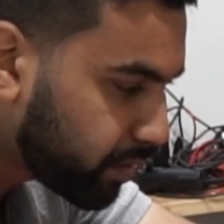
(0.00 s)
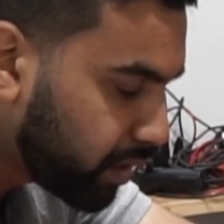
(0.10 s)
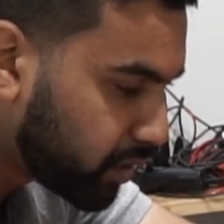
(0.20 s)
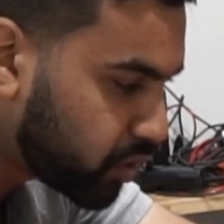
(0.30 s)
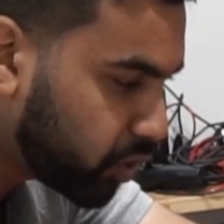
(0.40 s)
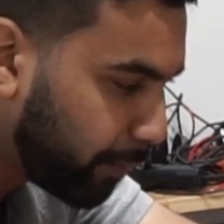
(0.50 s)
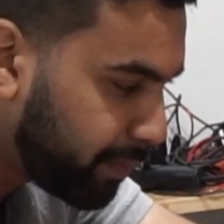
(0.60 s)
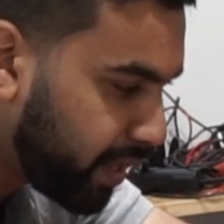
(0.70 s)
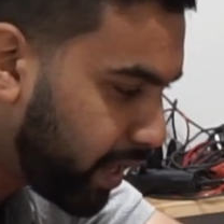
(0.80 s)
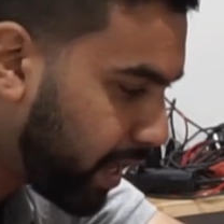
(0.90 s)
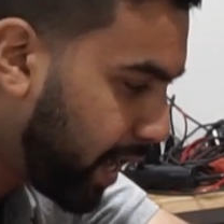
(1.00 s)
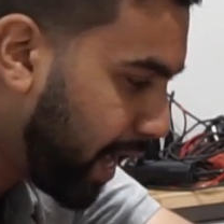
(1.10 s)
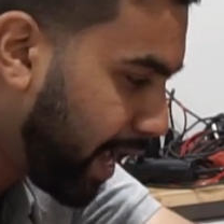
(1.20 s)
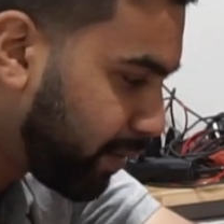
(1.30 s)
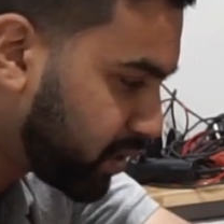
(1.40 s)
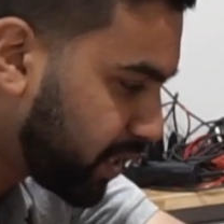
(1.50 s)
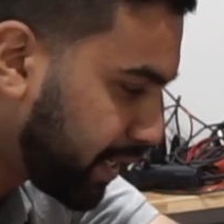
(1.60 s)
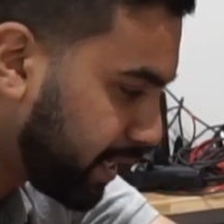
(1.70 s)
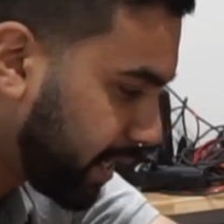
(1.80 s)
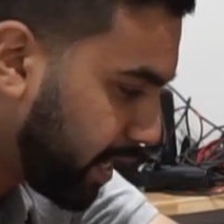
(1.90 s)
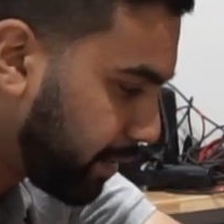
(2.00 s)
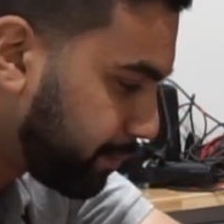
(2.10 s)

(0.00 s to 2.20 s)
It's stopped there, and we're turning again.